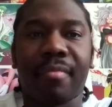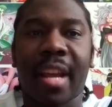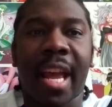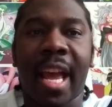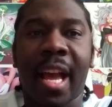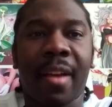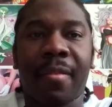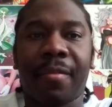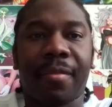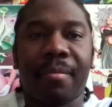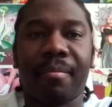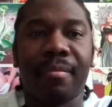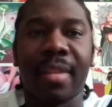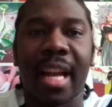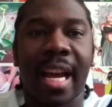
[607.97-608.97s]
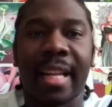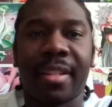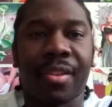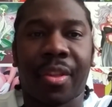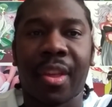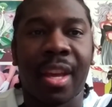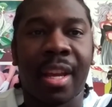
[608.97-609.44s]
have
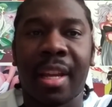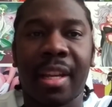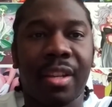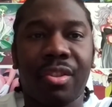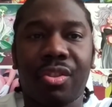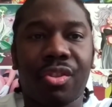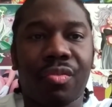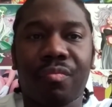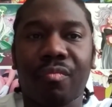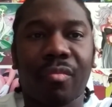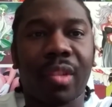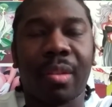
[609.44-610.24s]
nice things.